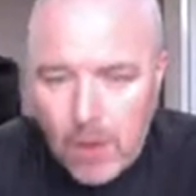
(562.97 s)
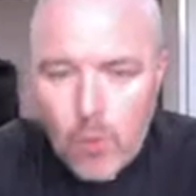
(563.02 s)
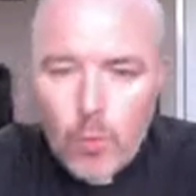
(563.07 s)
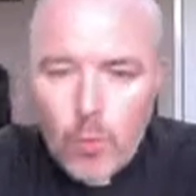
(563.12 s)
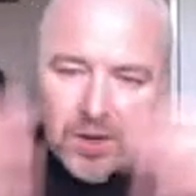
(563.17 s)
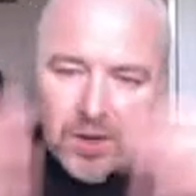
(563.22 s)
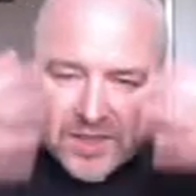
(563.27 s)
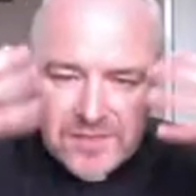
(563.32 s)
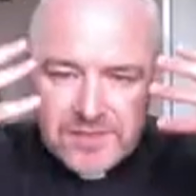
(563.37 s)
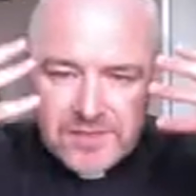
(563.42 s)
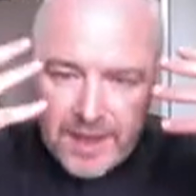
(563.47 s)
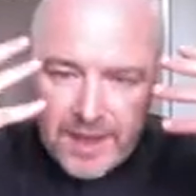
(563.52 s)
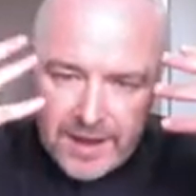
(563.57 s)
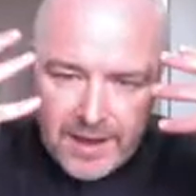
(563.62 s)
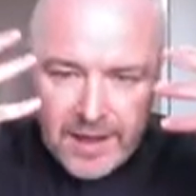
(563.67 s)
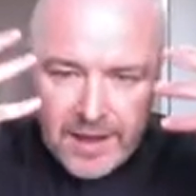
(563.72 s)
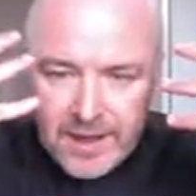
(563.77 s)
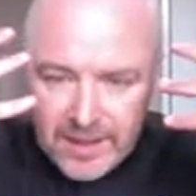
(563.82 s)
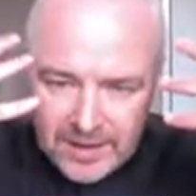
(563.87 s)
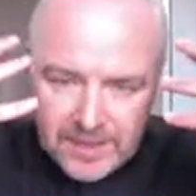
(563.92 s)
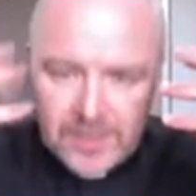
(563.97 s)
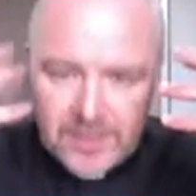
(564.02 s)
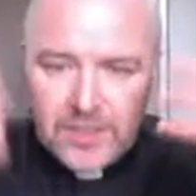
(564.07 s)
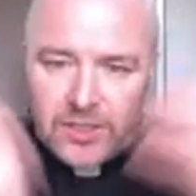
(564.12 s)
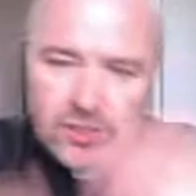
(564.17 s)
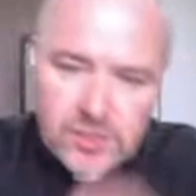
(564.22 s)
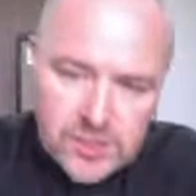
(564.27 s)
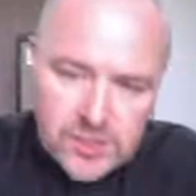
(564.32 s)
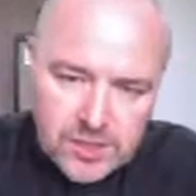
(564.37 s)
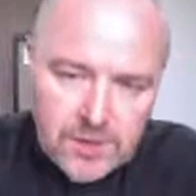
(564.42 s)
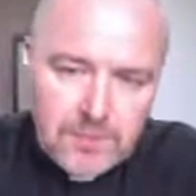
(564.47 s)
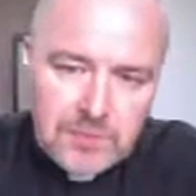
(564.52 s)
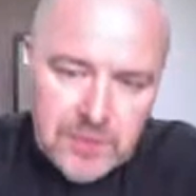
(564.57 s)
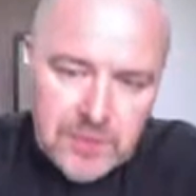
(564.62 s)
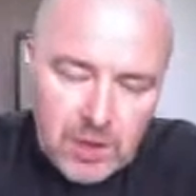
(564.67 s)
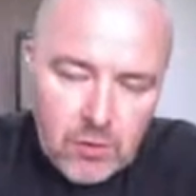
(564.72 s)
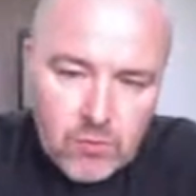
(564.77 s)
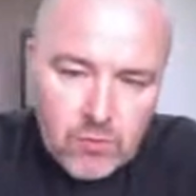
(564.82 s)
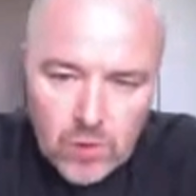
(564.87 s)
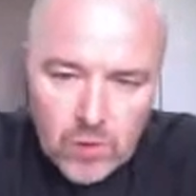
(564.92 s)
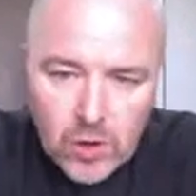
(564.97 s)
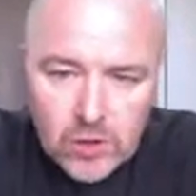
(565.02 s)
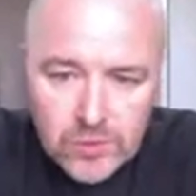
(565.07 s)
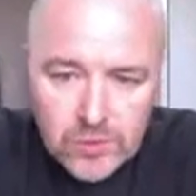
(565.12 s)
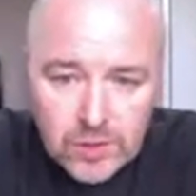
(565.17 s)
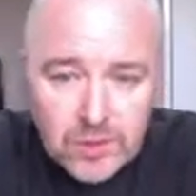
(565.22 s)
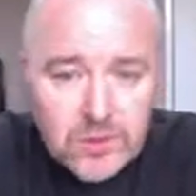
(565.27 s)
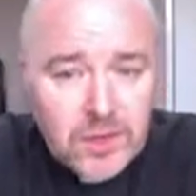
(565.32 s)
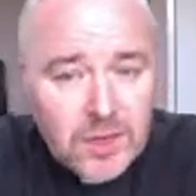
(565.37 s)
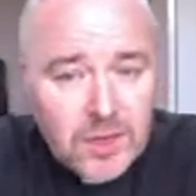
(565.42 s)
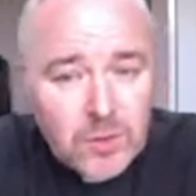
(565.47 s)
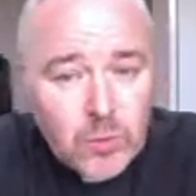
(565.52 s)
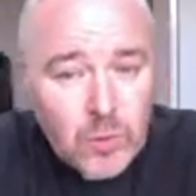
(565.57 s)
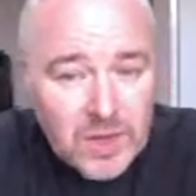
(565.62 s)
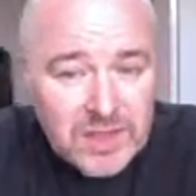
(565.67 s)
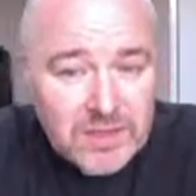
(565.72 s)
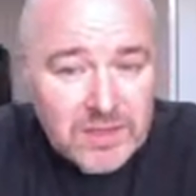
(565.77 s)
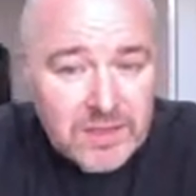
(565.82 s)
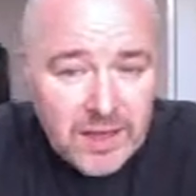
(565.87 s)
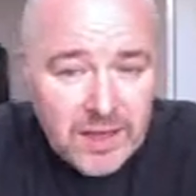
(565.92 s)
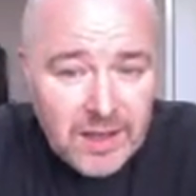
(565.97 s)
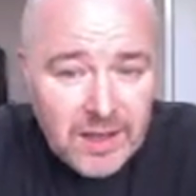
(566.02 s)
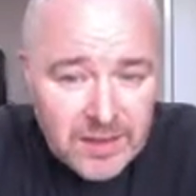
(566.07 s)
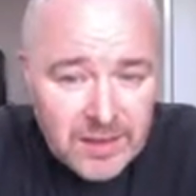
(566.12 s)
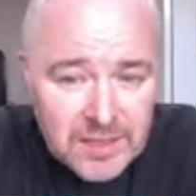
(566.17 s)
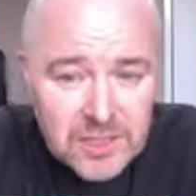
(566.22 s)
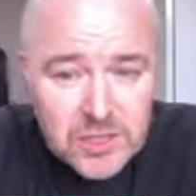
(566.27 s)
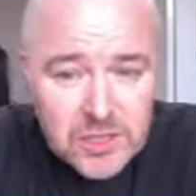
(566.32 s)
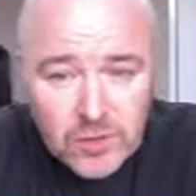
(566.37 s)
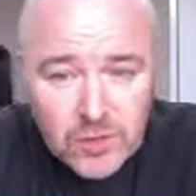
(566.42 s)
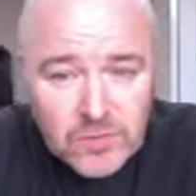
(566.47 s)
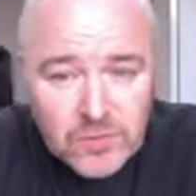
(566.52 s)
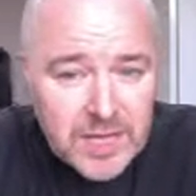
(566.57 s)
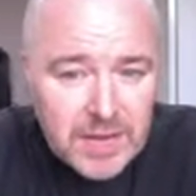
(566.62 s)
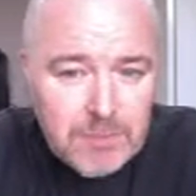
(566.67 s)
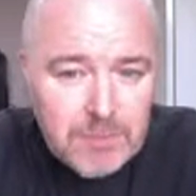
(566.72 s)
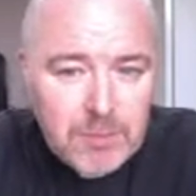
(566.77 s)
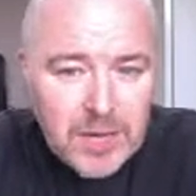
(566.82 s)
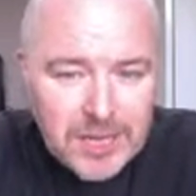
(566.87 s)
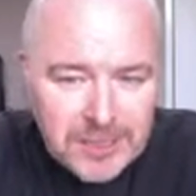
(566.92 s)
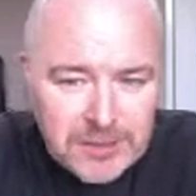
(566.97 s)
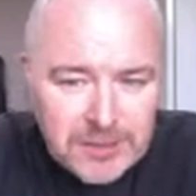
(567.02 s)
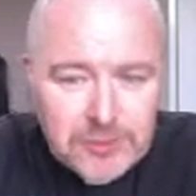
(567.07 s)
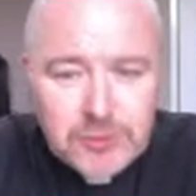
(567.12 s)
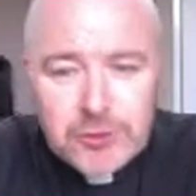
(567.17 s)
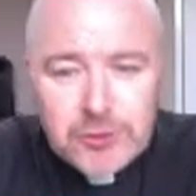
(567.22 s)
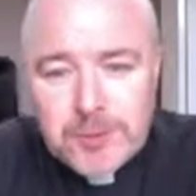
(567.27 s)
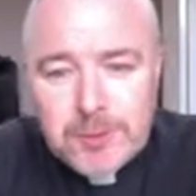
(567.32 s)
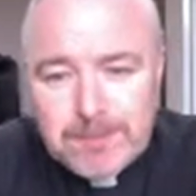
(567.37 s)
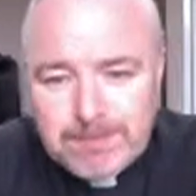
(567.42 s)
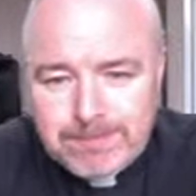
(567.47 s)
with their eyes rather than with the eyes of their mind.